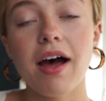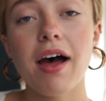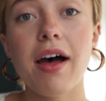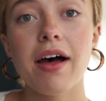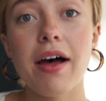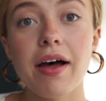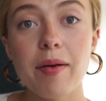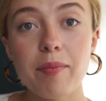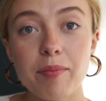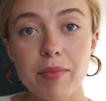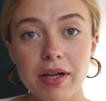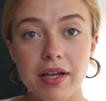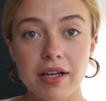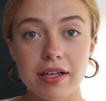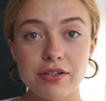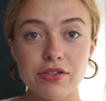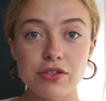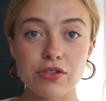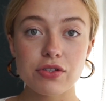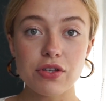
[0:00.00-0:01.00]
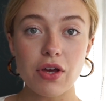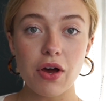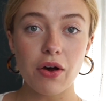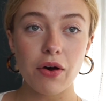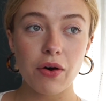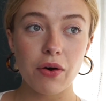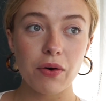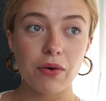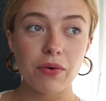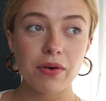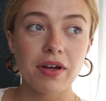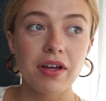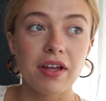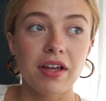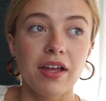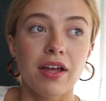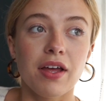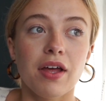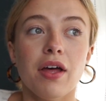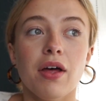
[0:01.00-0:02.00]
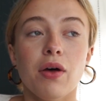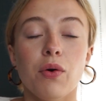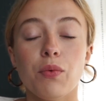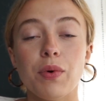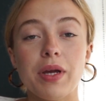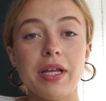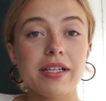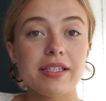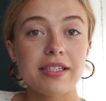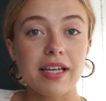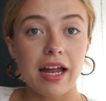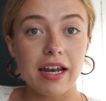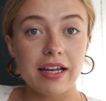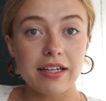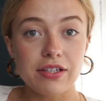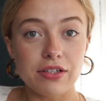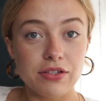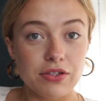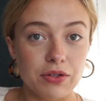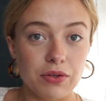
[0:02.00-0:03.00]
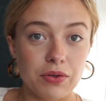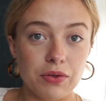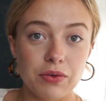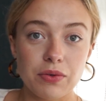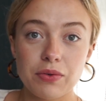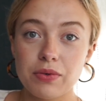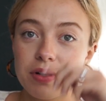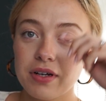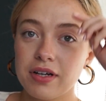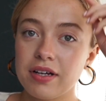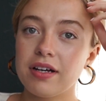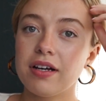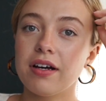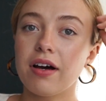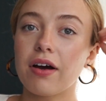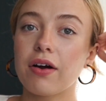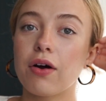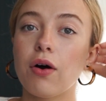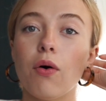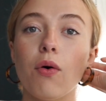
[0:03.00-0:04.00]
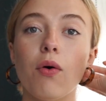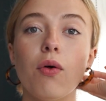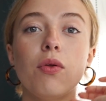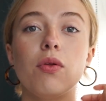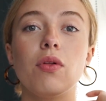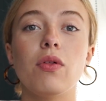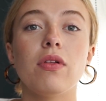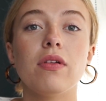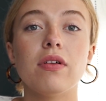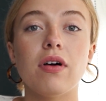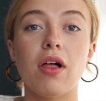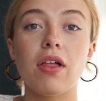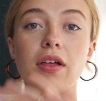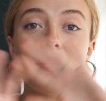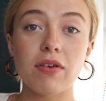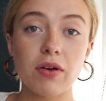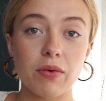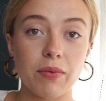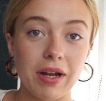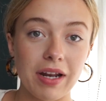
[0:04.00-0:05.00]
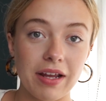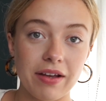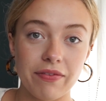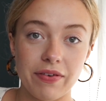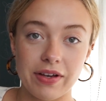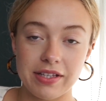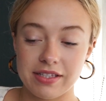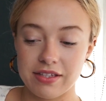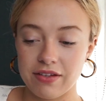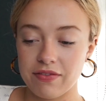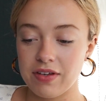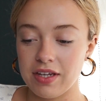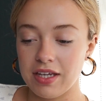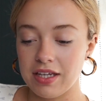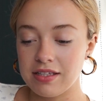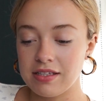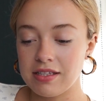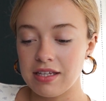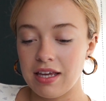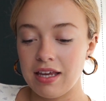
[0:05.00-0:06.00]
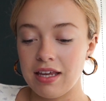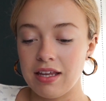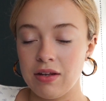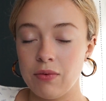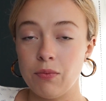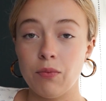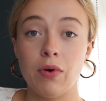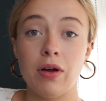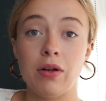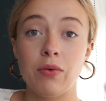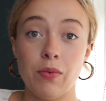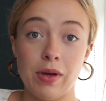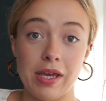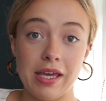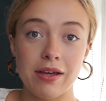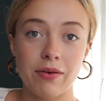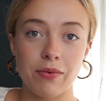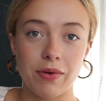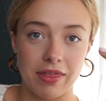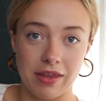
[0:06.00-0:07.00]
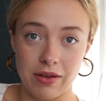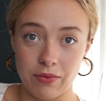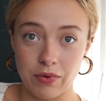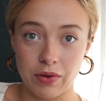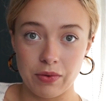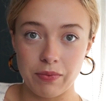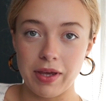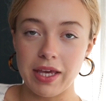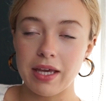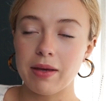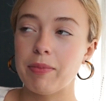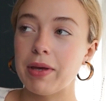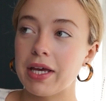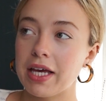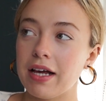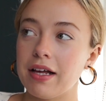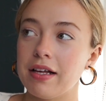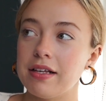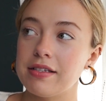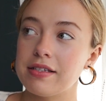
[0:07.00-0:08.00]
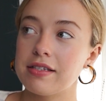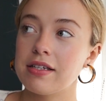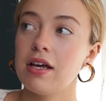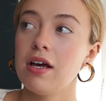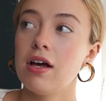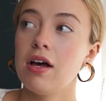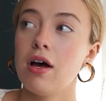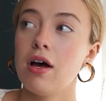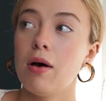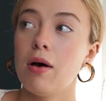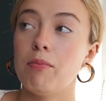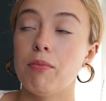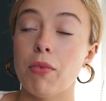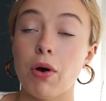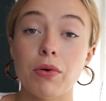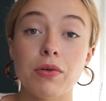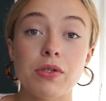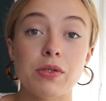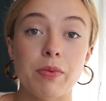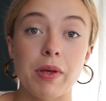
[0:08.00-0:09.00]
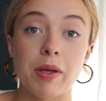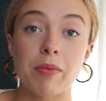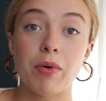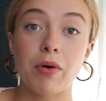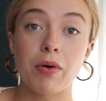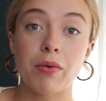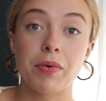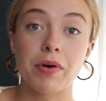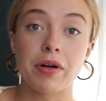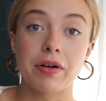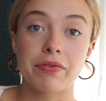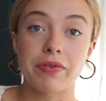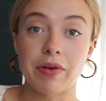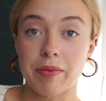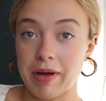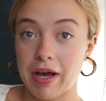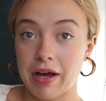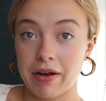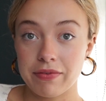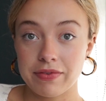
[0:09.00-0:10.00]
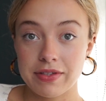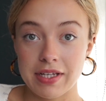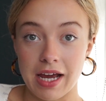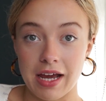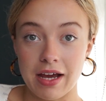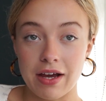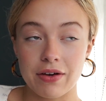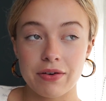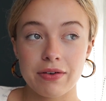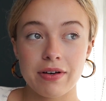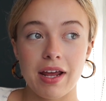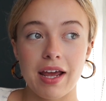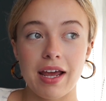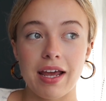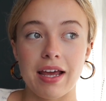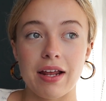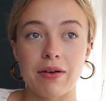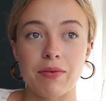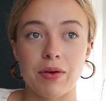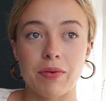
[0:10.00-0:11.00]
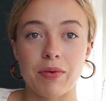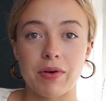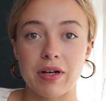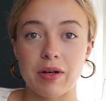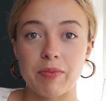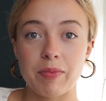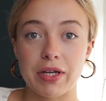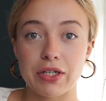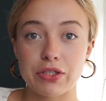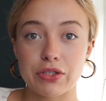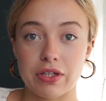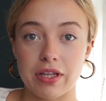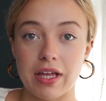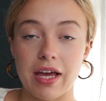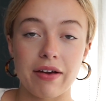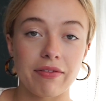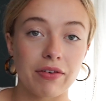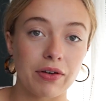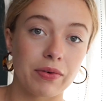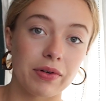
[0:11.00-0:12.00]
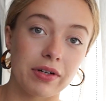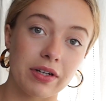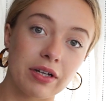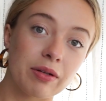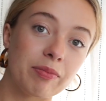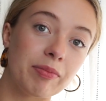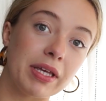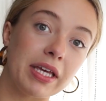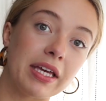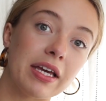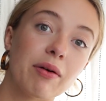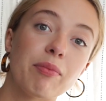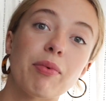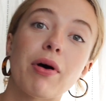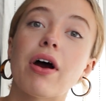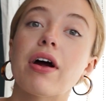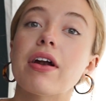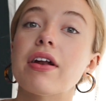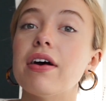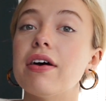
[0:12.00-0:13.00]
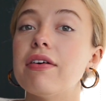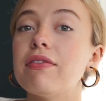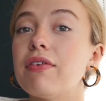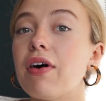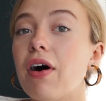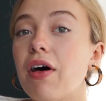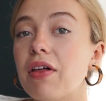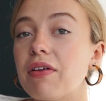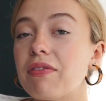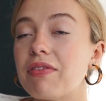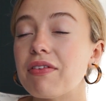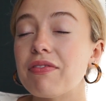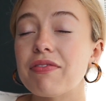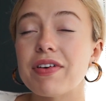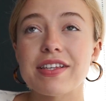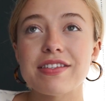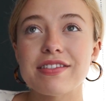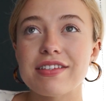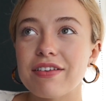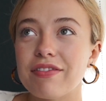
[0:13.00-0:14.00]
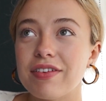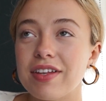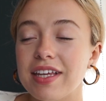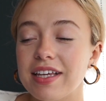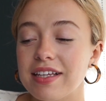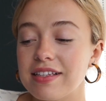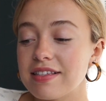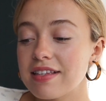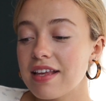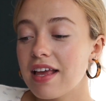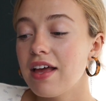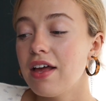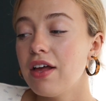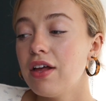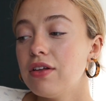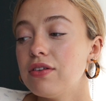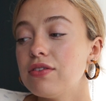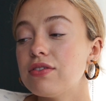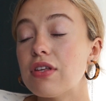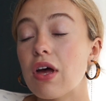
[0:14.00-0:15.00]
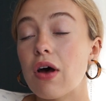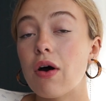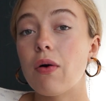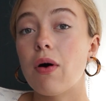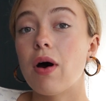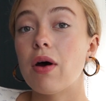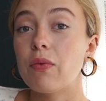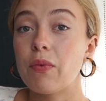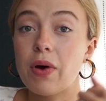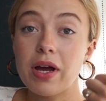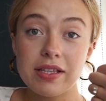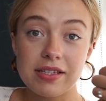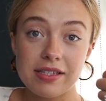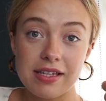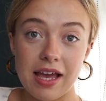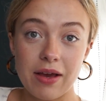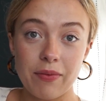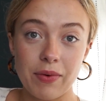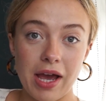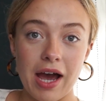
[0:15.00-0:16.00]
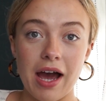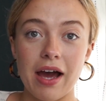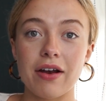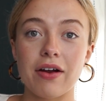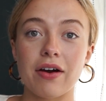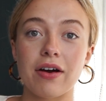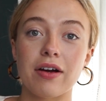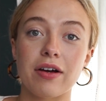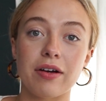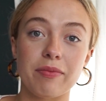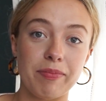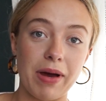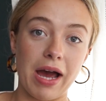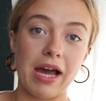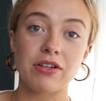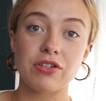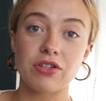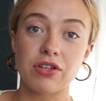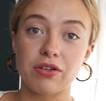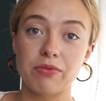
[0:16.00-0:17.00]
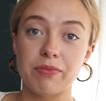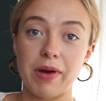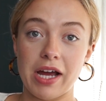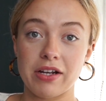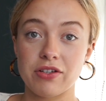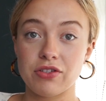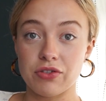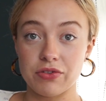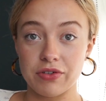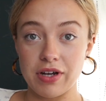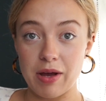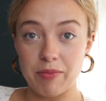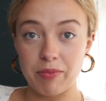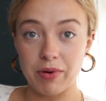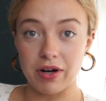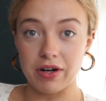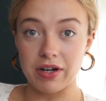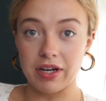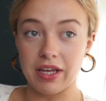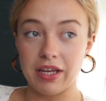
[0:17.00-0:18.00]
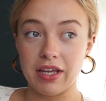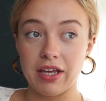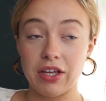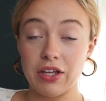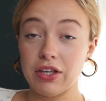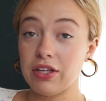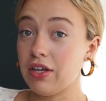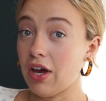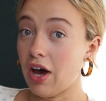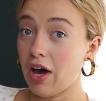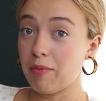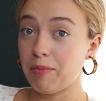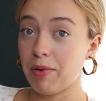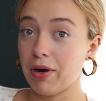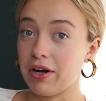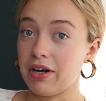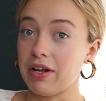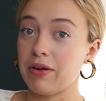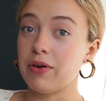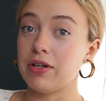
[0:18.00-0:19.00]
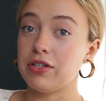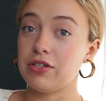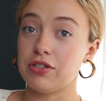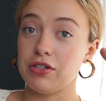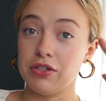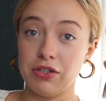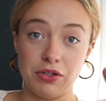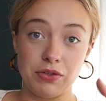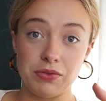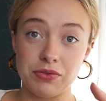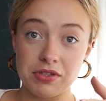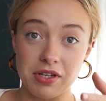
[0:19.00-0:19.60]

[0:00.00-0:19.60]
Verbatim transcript: Um, so we decided to do our whole, all of our wedding festivities in one week, within one week, because most people were from out of town and we wanted to make sure that everyone could be a part of all of the festivities. So on Wednesday we had our bachelor bachelorette party, yacht party, which you